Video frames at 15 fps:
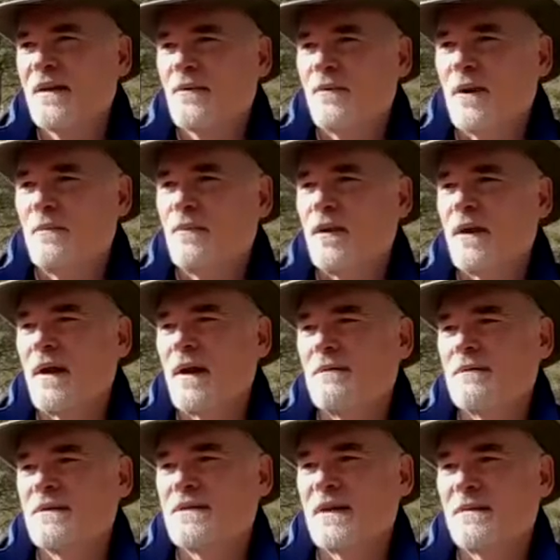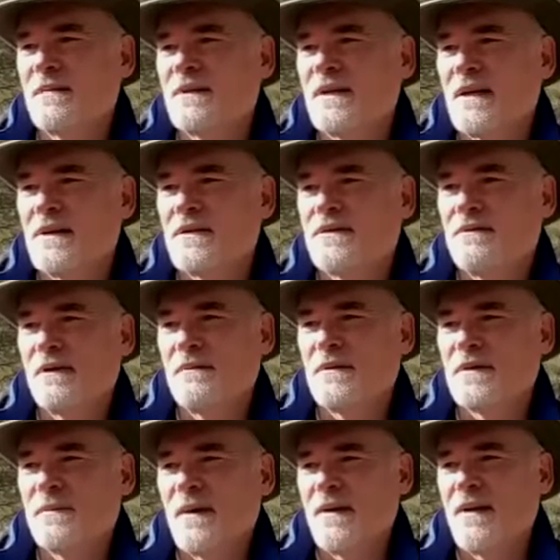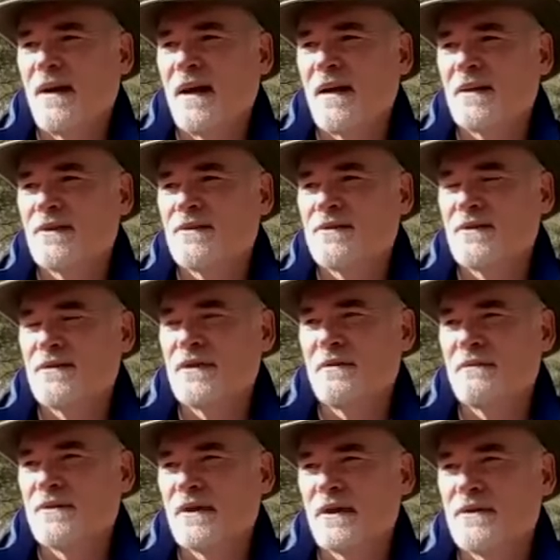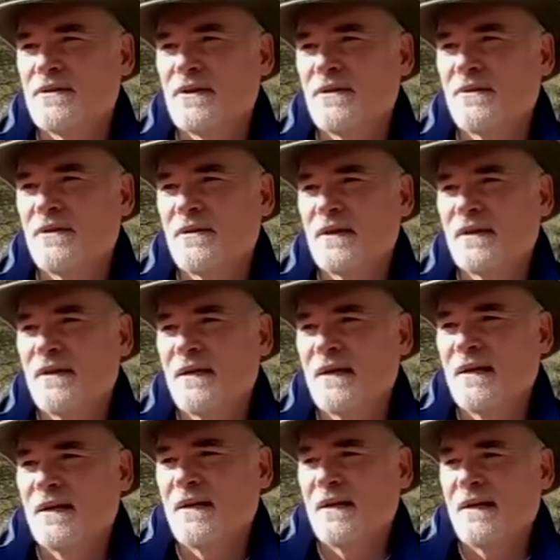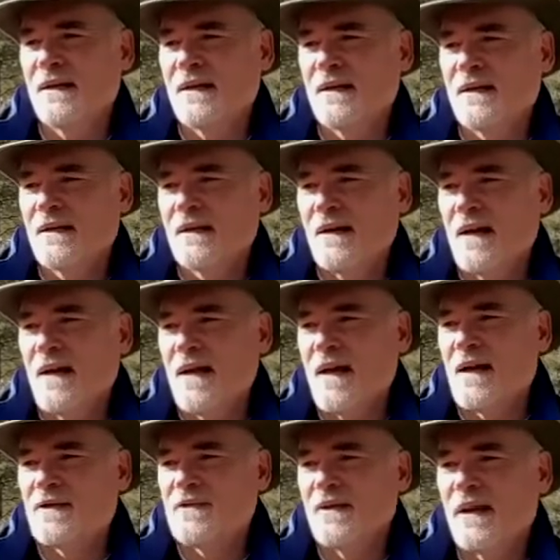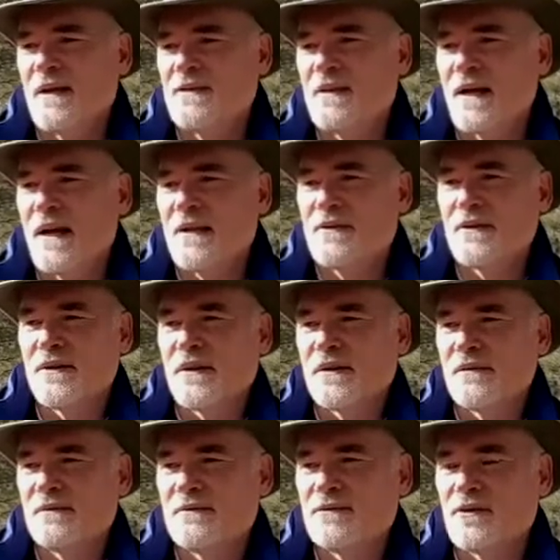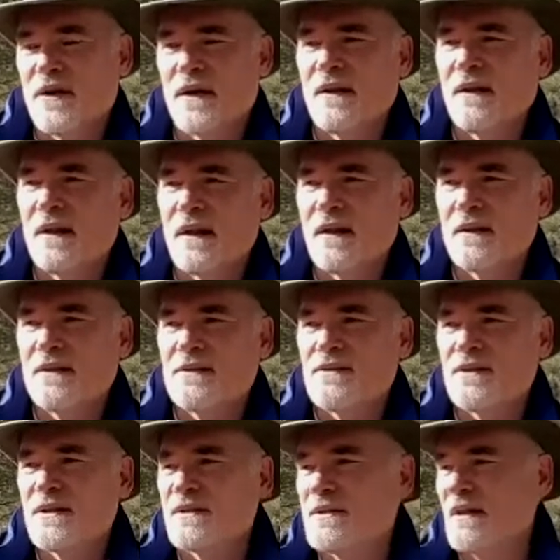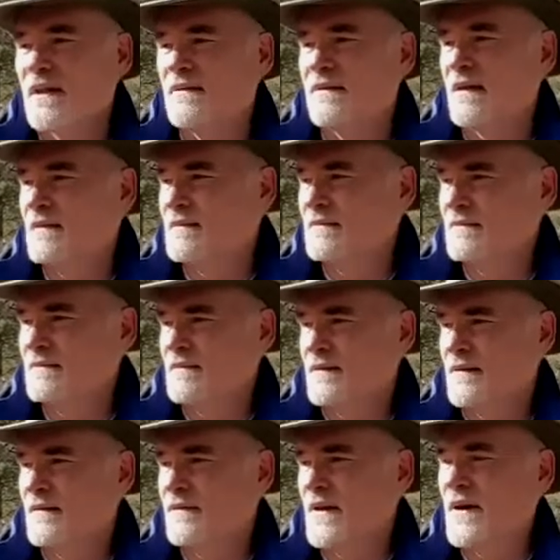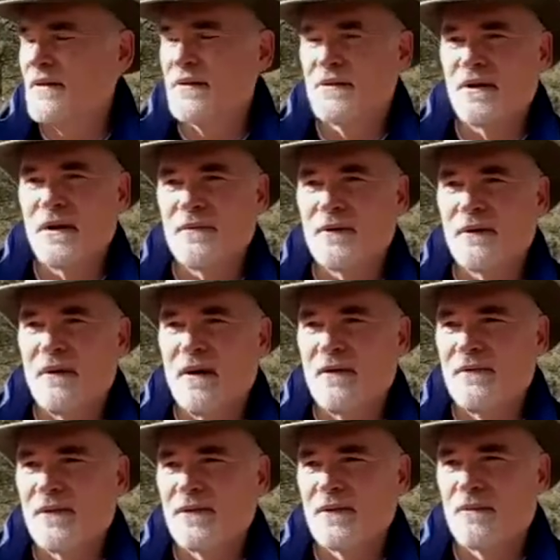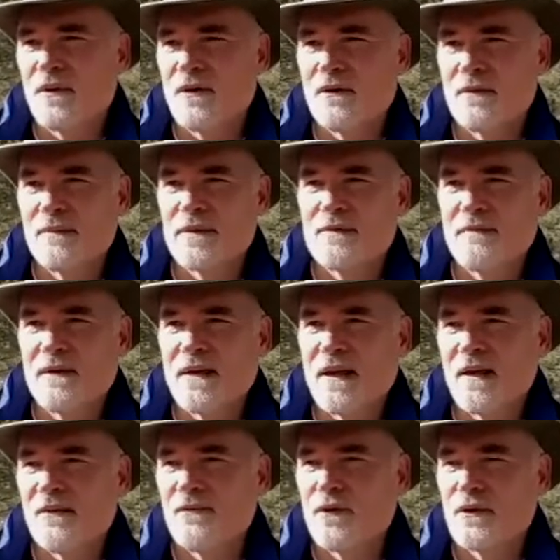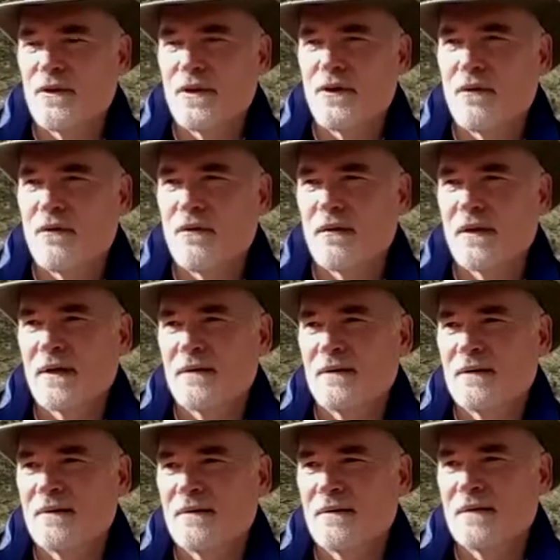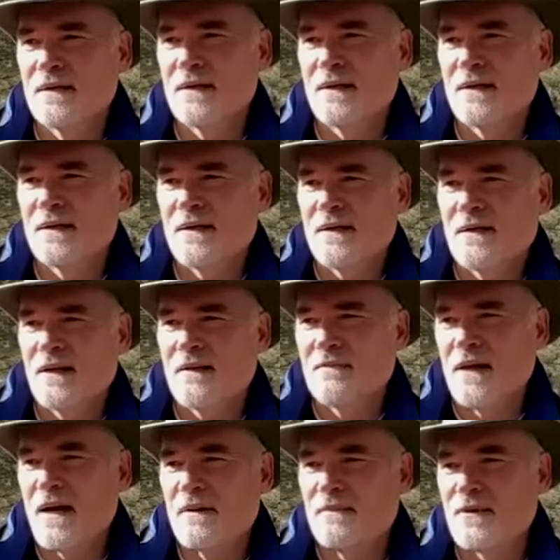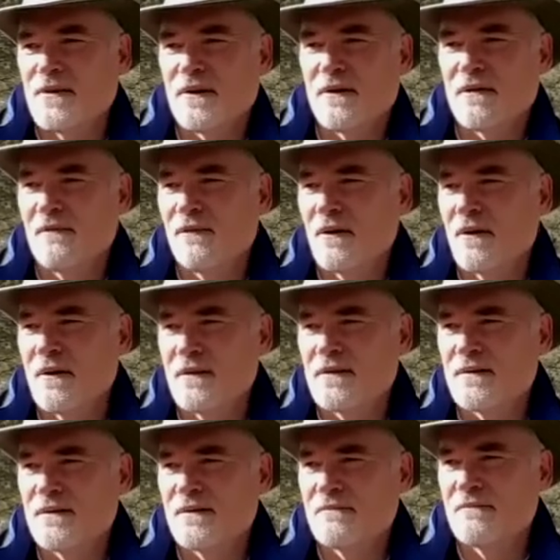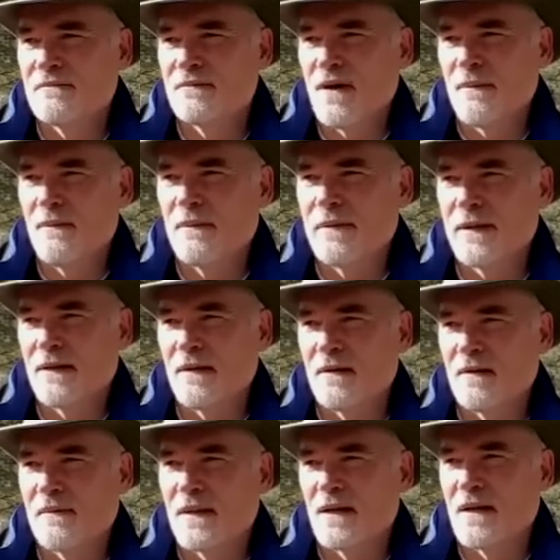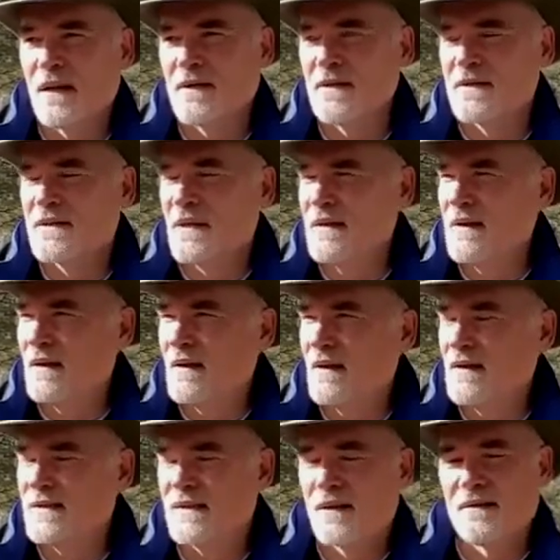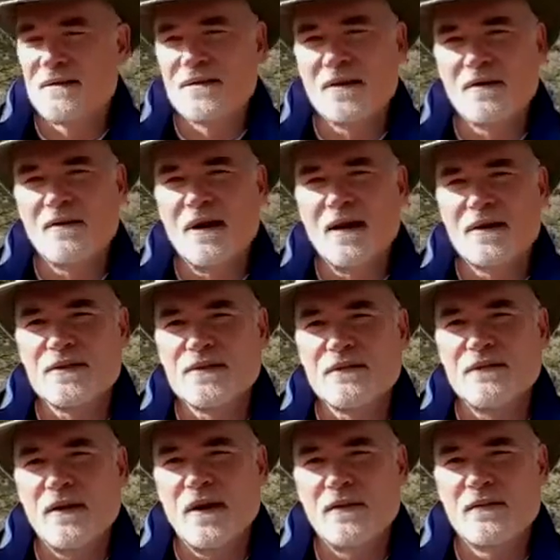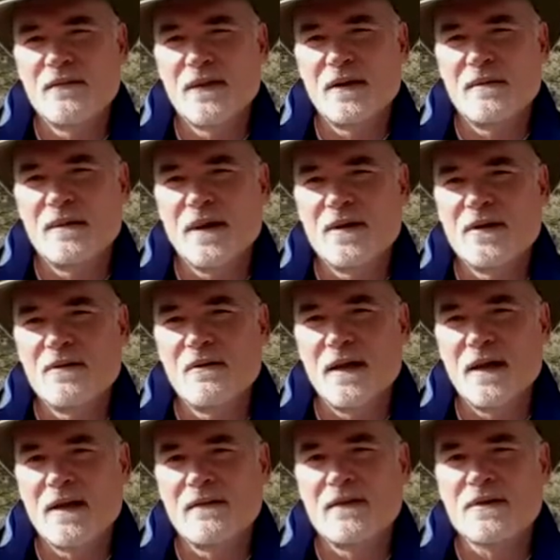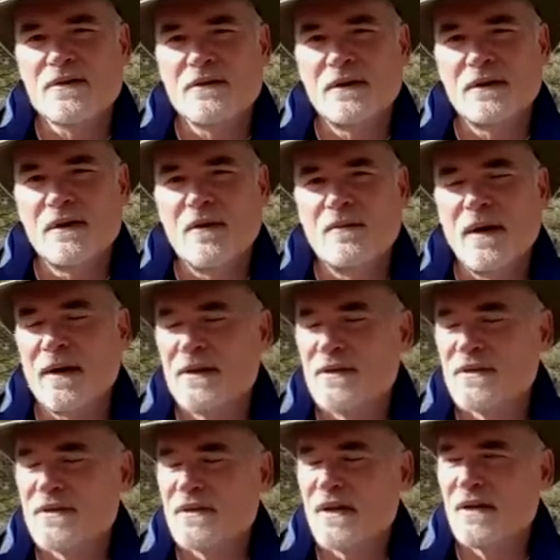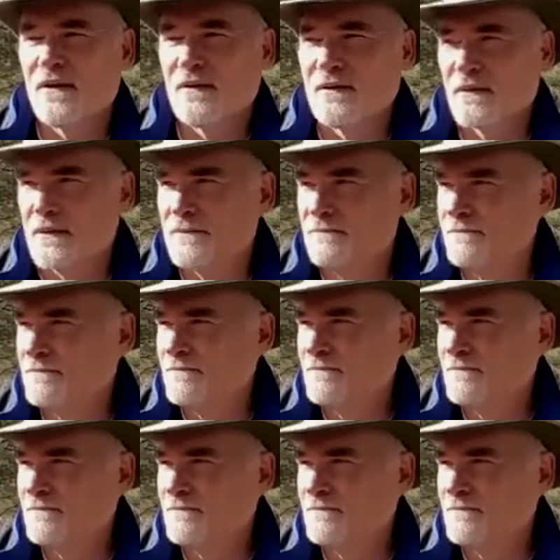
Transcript: one point I was sitting beside a stream with some other hikers, and she was there too, and I asked her how she got to the trailhead, and she said that her father dropped her off at the border between California and Oregon. And in my paternal voice, and probably a little bit condescending, I said, "So how does your father feel about you hiking this trail all by yourself?" And